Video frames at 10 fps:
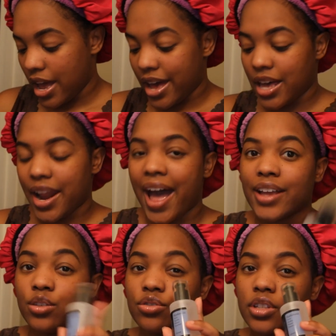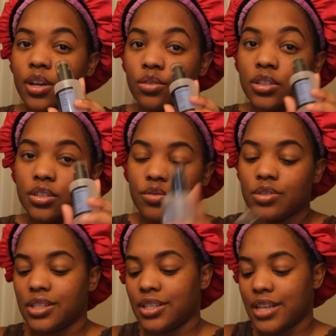And I usually only
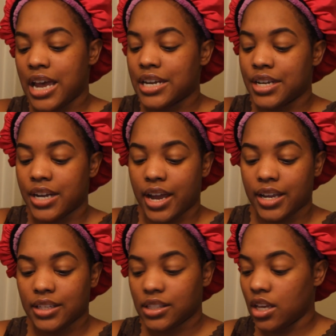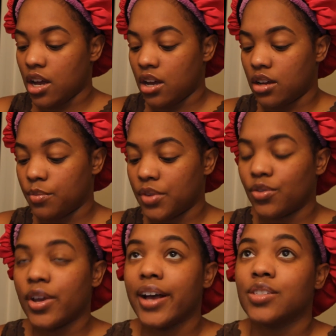use this at night. If
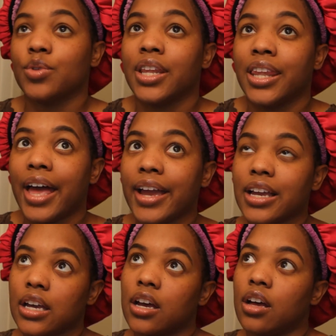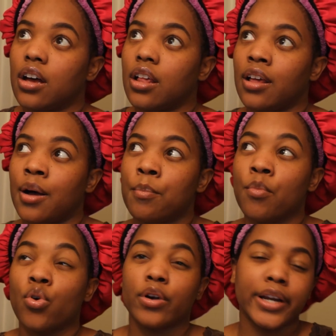you guys would like a
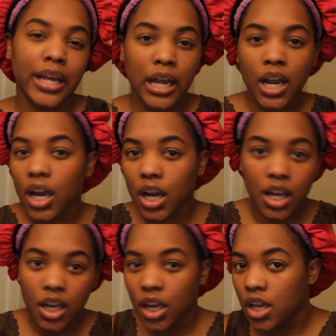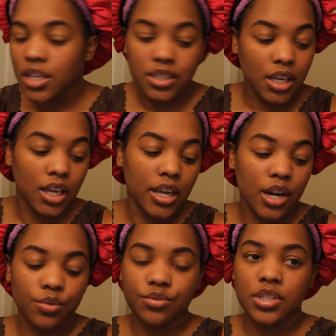morning
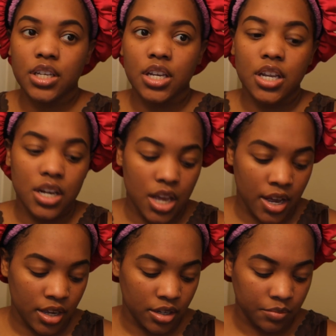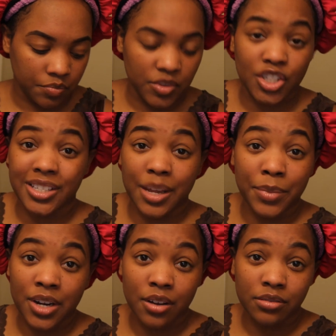skincare routine, just let
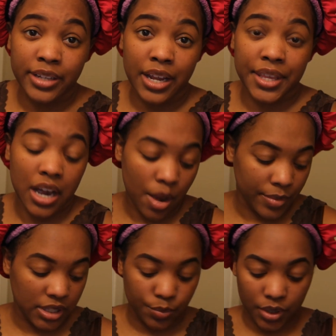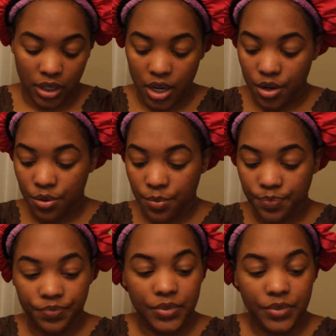me know down in the comments below.